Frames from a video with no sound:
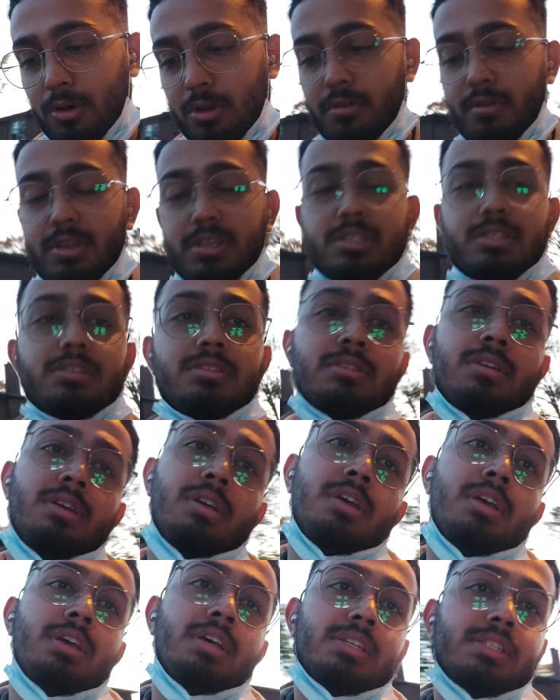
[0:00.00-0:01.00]
always
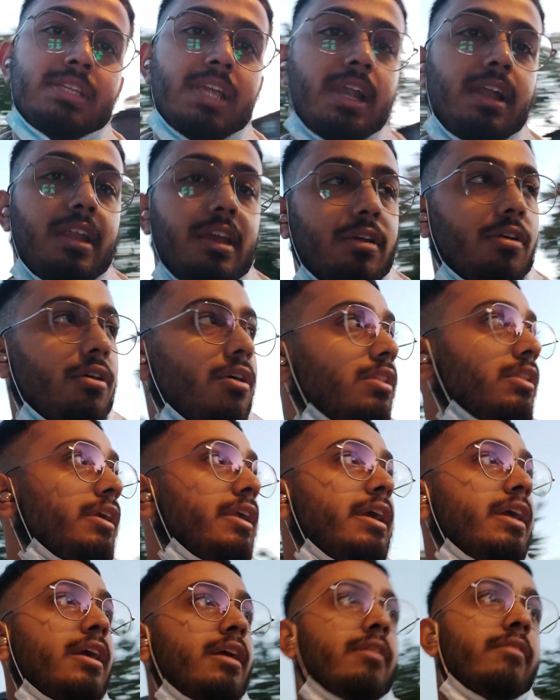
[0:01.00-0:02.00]
standing all the
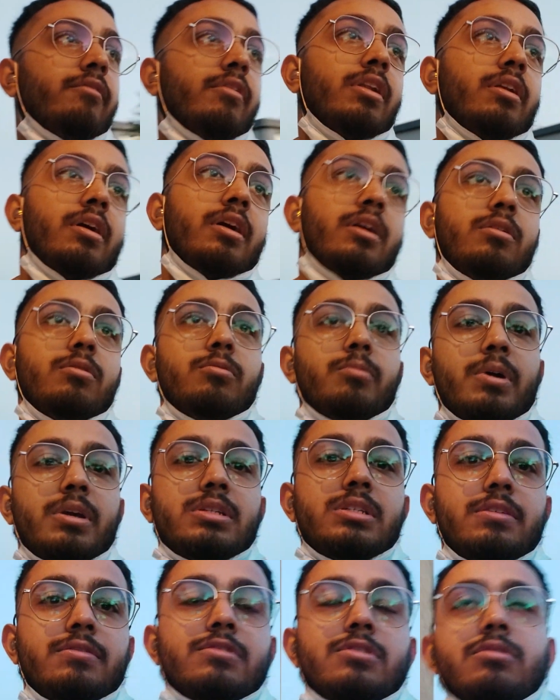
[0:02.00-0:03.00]
day when I do my
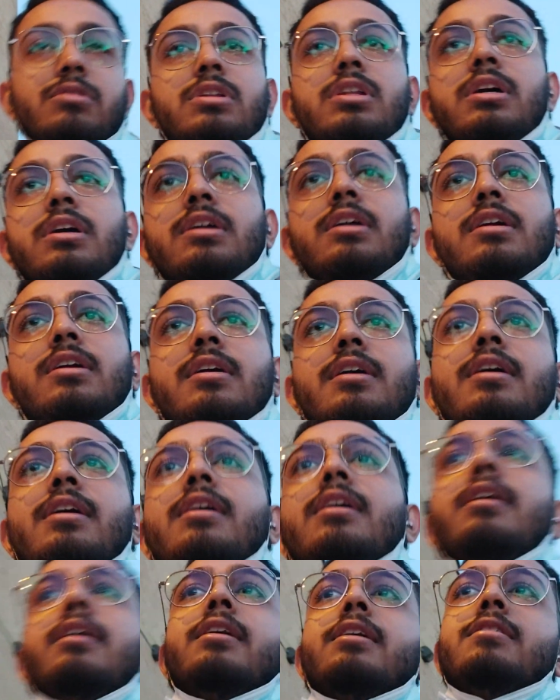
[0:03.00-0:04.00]
shifts over there.
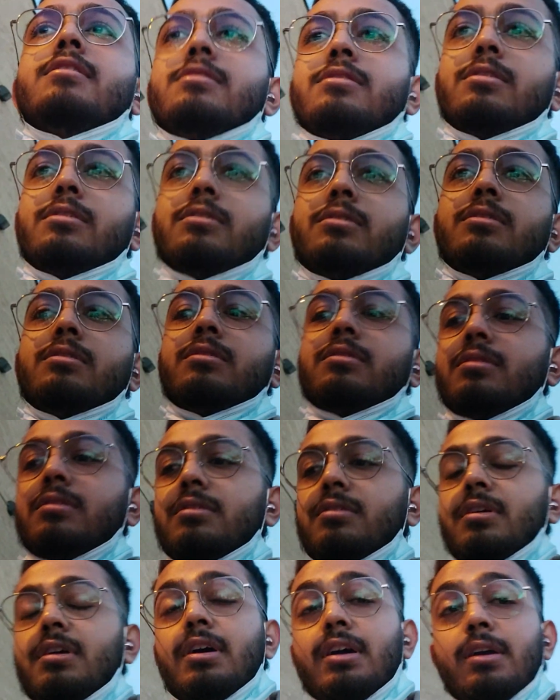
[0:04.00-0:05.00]
So
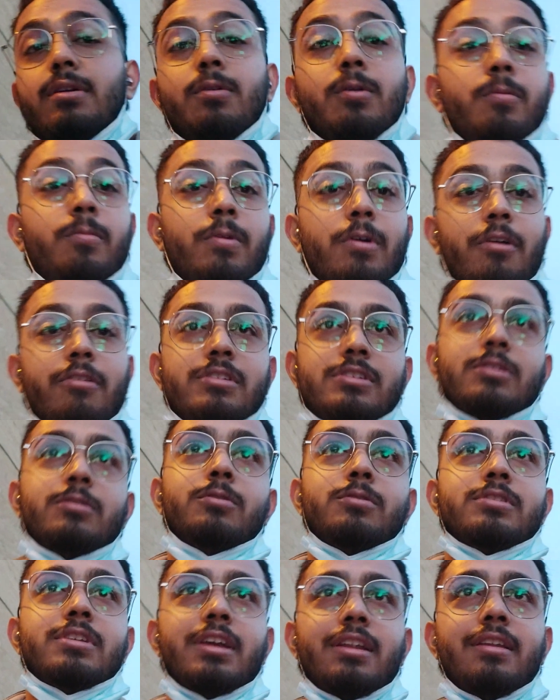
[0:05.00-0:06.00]
I hope how it
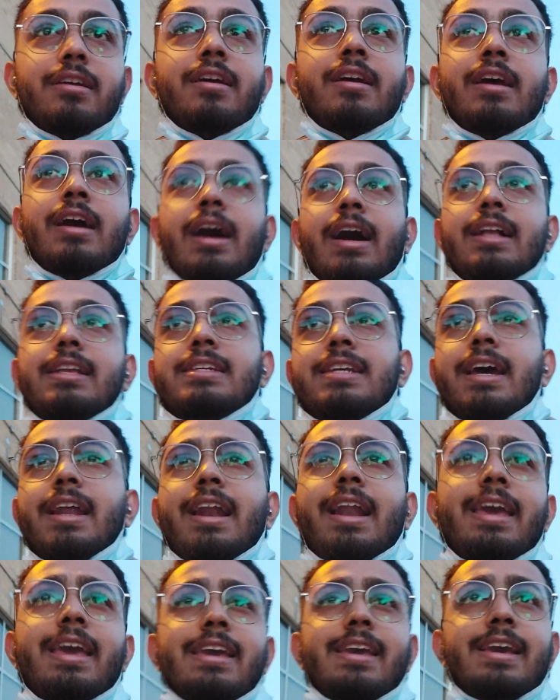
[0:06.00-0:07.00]
goes, and I'll share.
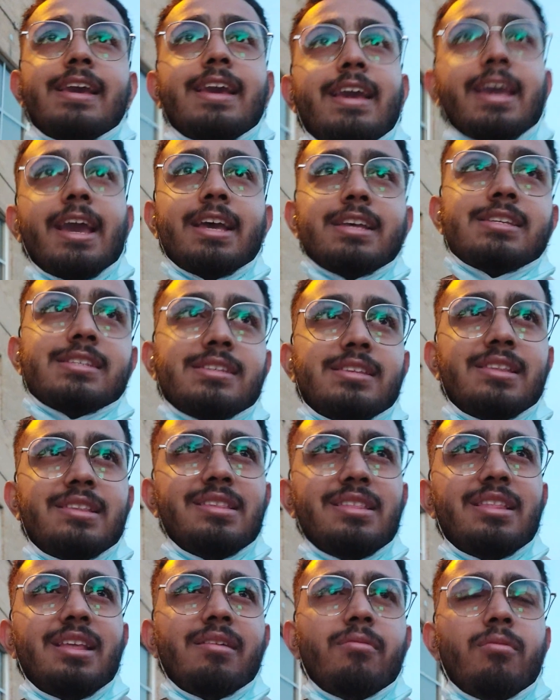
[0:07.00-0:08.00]
And I guess
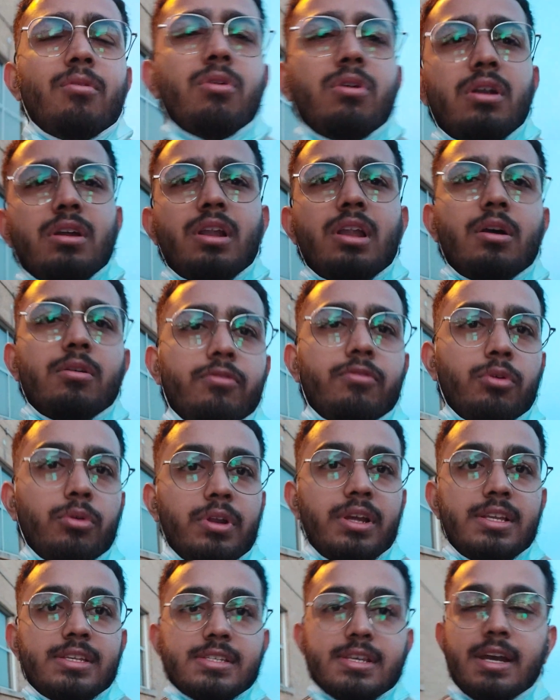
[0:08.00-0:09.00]
they won't allow
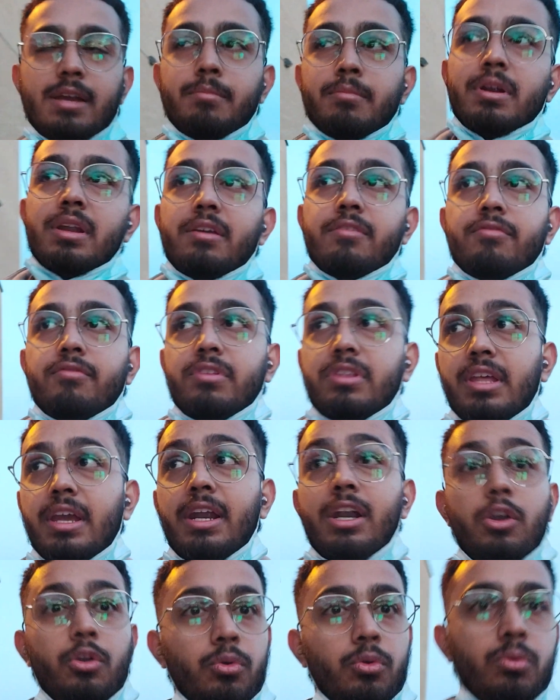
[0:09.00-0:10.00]
phone inside, but if
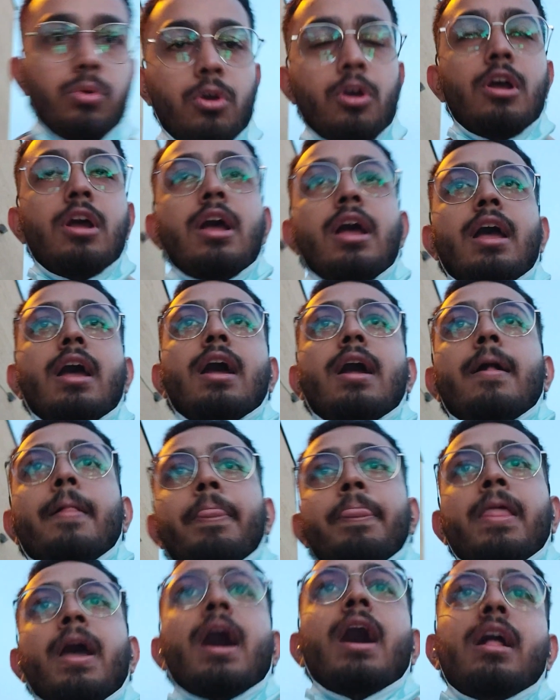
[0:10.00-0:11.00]
they do,
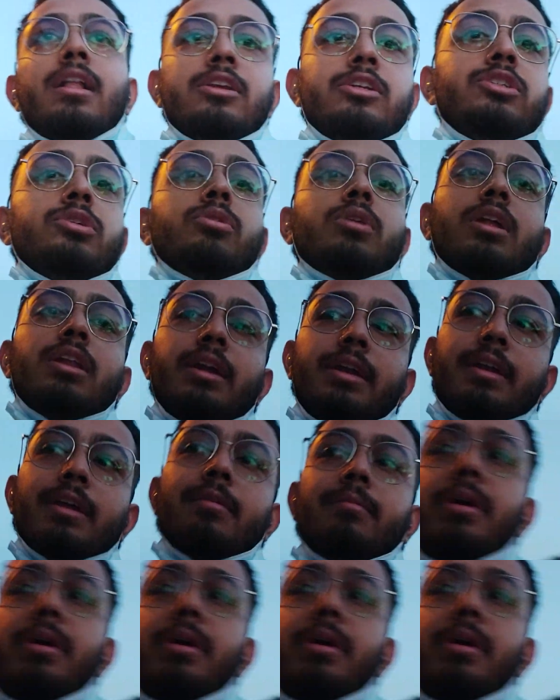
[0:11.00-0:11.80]
I'll shoot a little